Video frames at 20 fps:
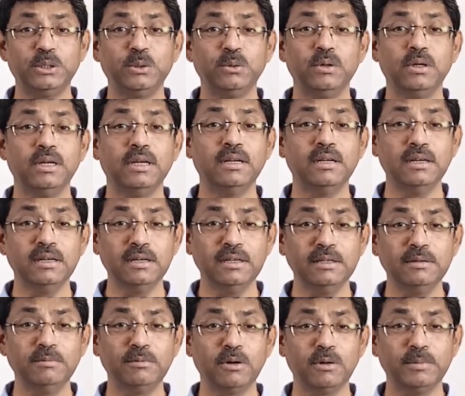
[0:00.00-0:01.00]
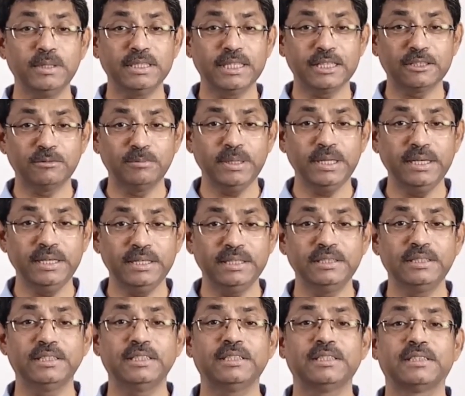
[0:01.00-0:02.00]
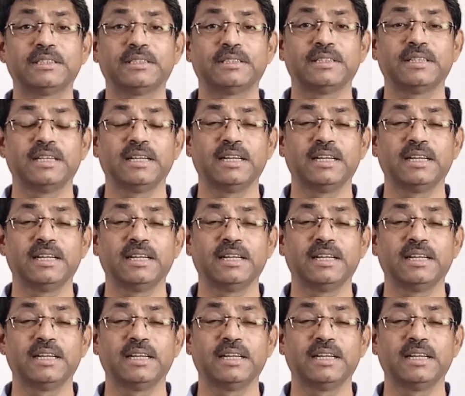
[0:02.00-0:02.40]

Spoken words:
to learn from his experiences.